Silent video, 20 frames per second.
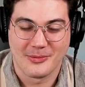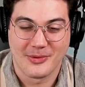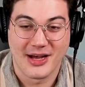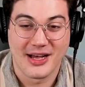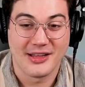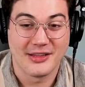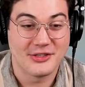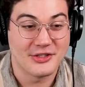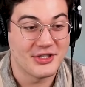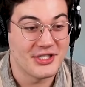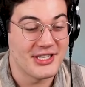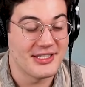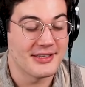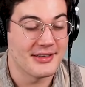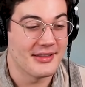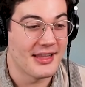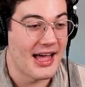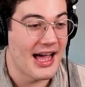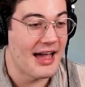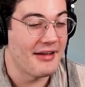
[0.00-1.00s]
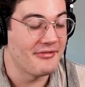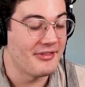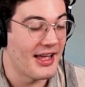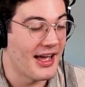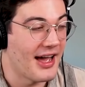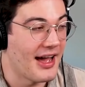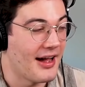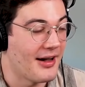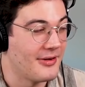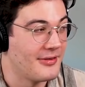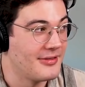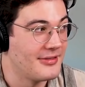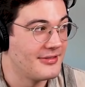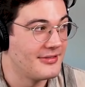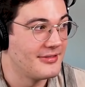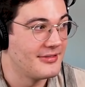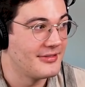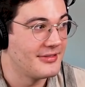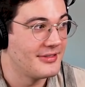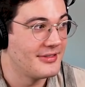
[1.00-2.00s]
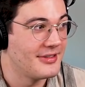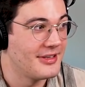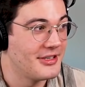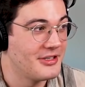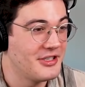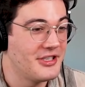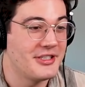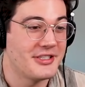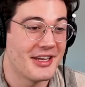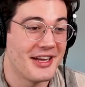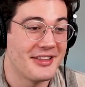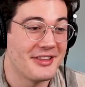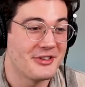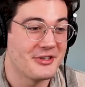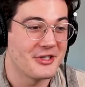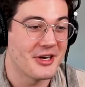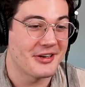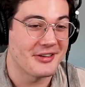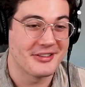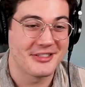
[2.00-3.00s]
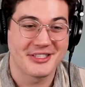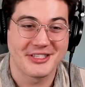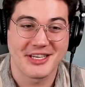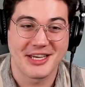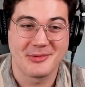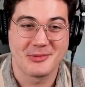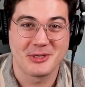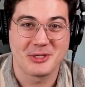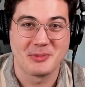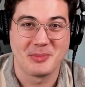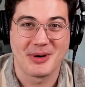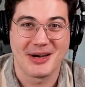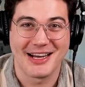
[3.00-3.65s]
This, well, yeah, she's alive now. And she's on the Chuckle Sandwich